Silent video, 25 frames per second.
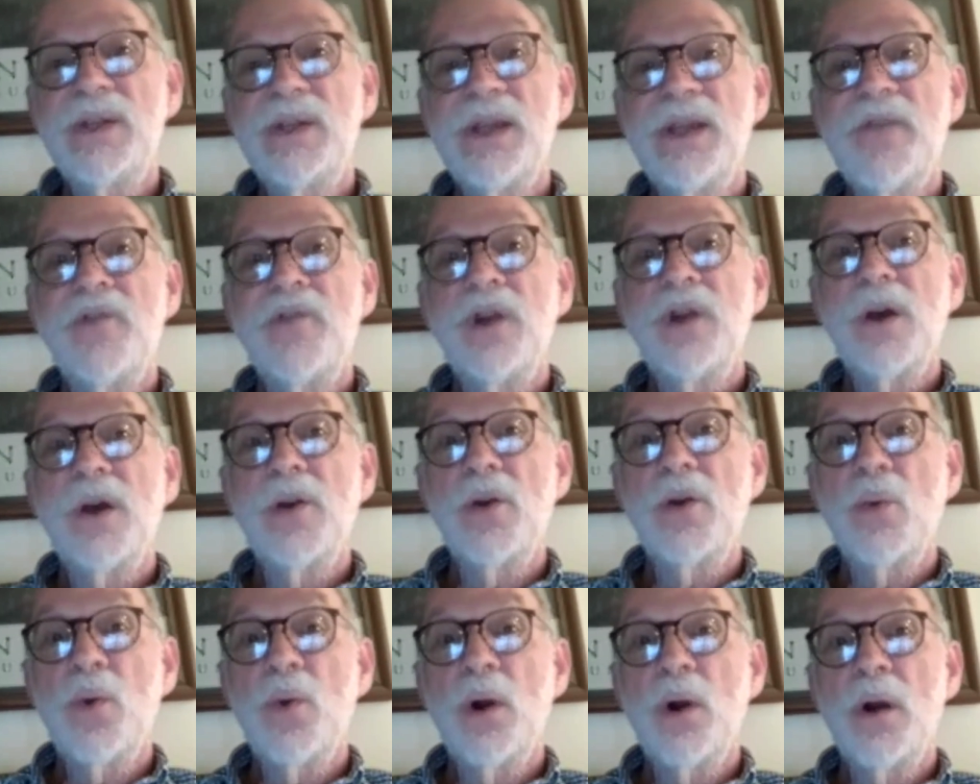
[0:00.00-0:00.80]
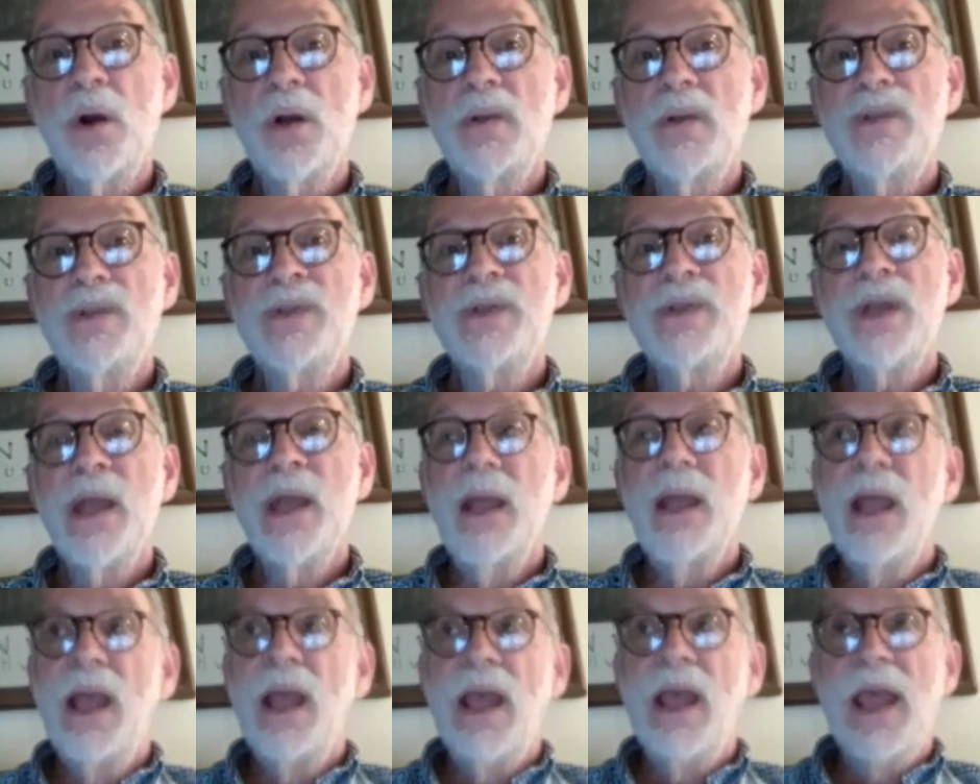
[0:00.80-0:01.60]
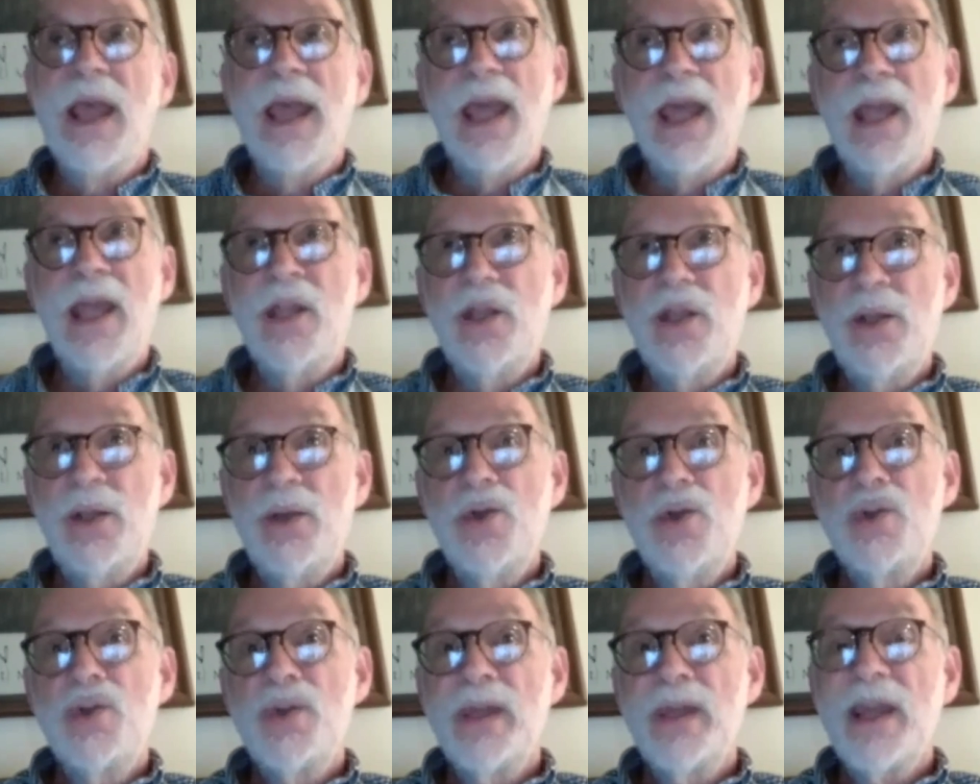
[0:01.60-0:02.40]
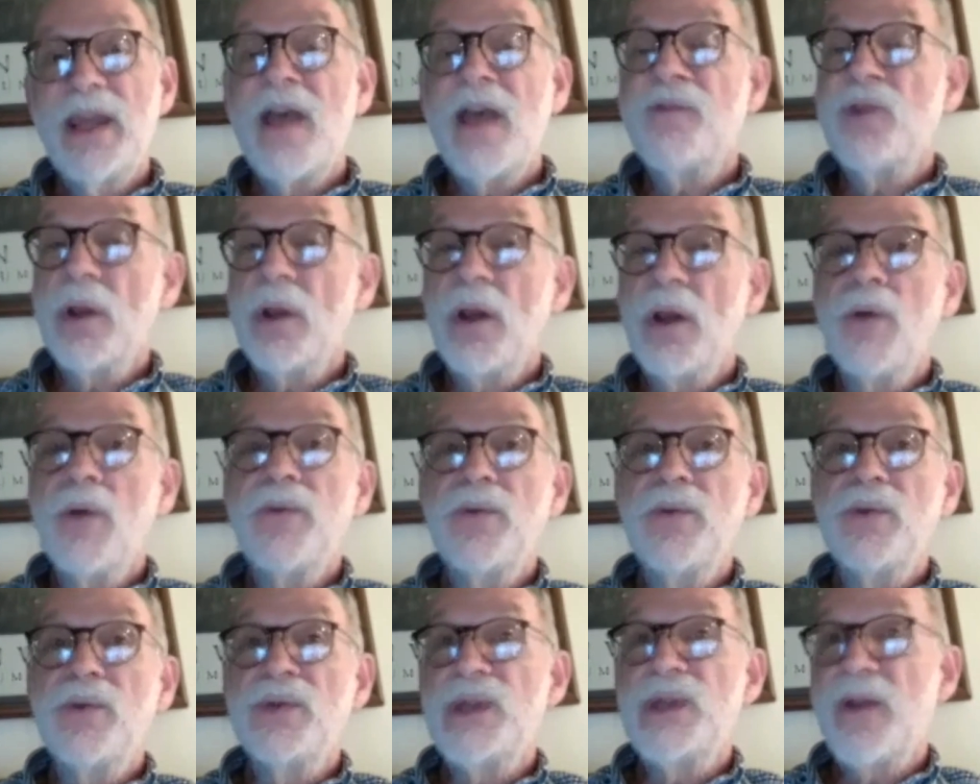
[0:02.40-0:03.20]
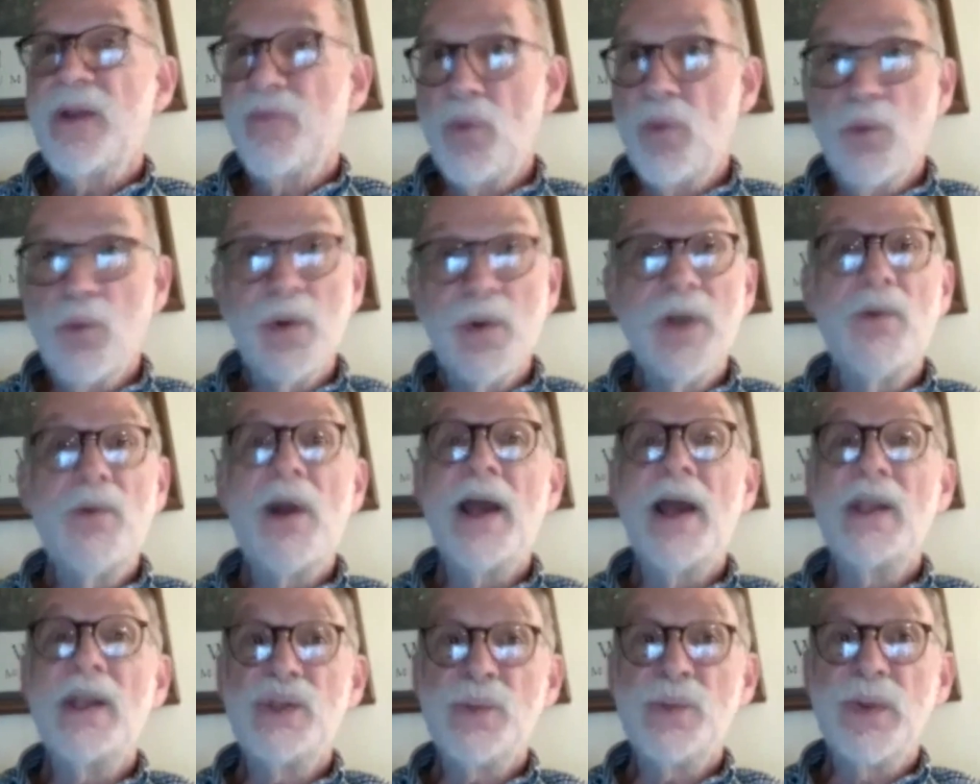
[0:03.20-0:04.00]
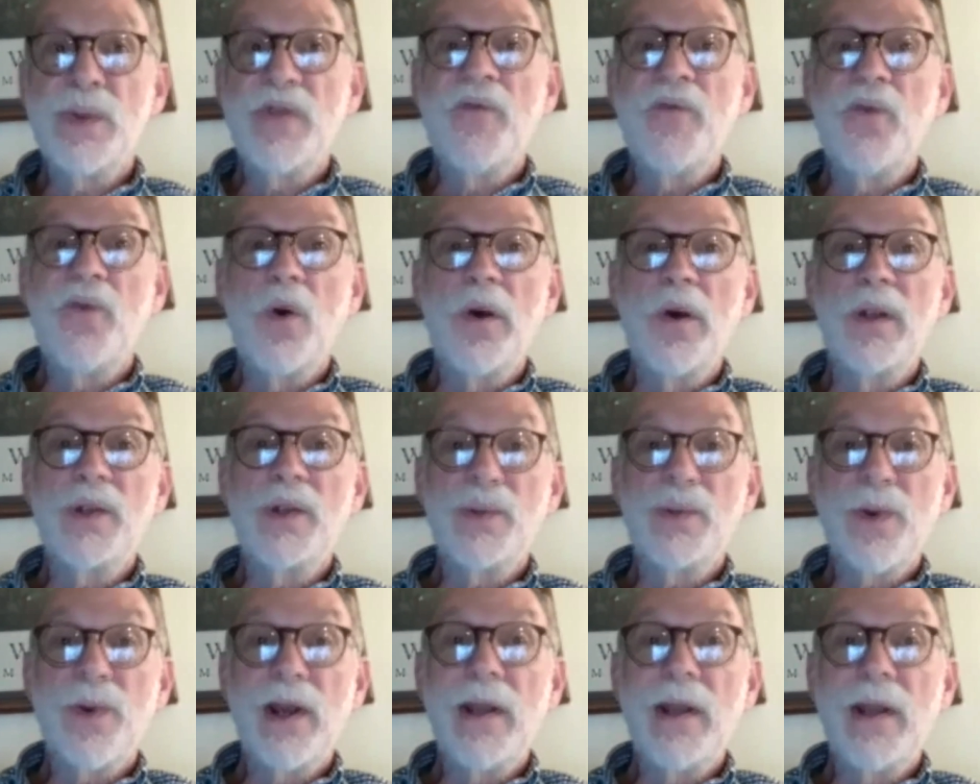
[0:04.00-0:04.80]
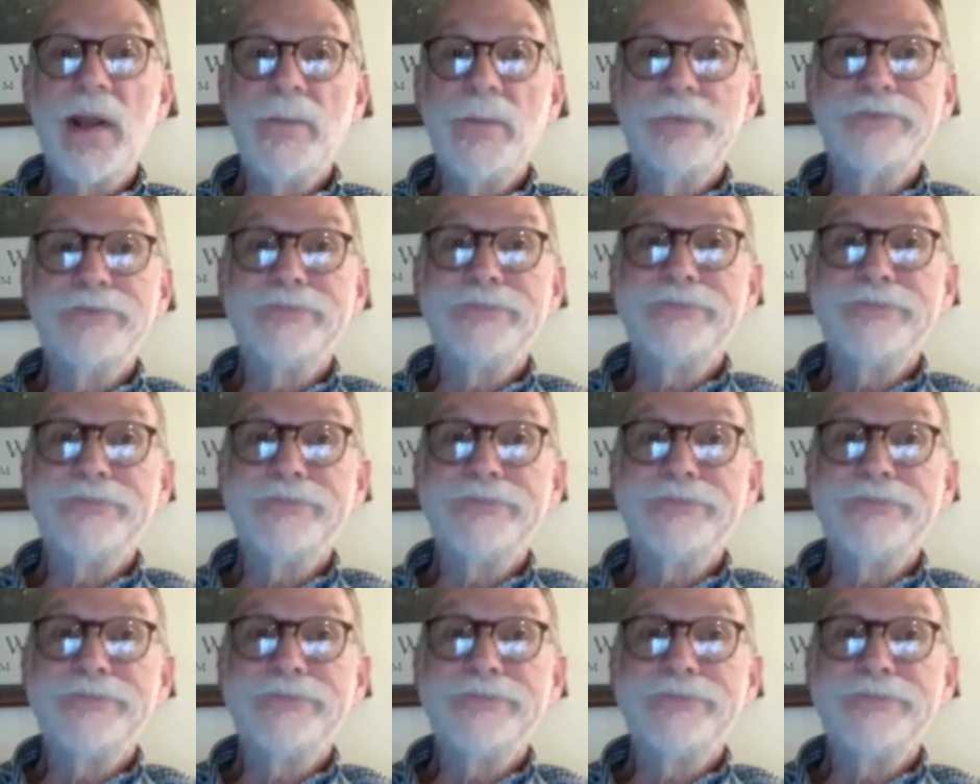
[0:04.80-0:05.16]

to 700 words, and you usually have to go through several rewrites before it's right.